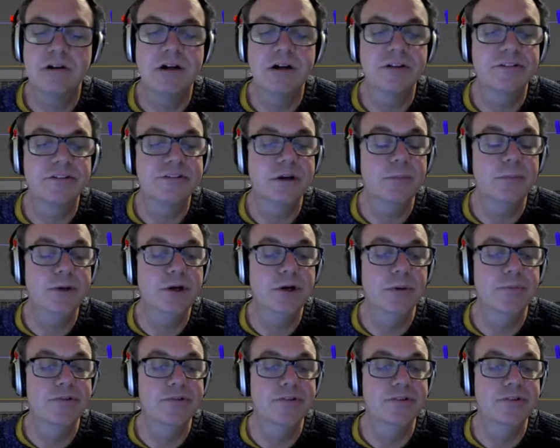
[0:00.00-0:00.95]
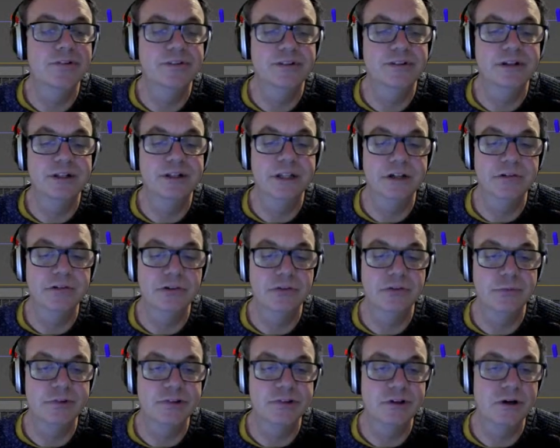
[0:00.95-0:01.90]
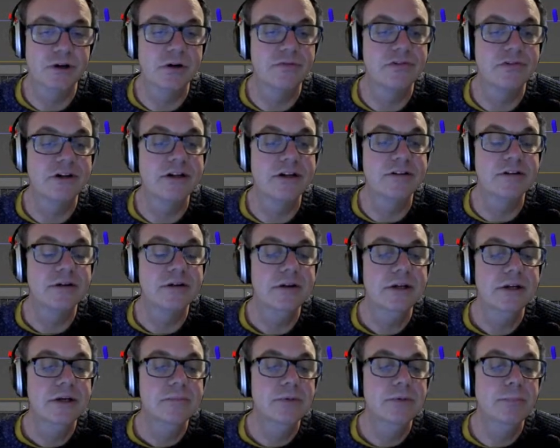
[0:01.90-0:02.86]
so many options in the arithmetic operator. But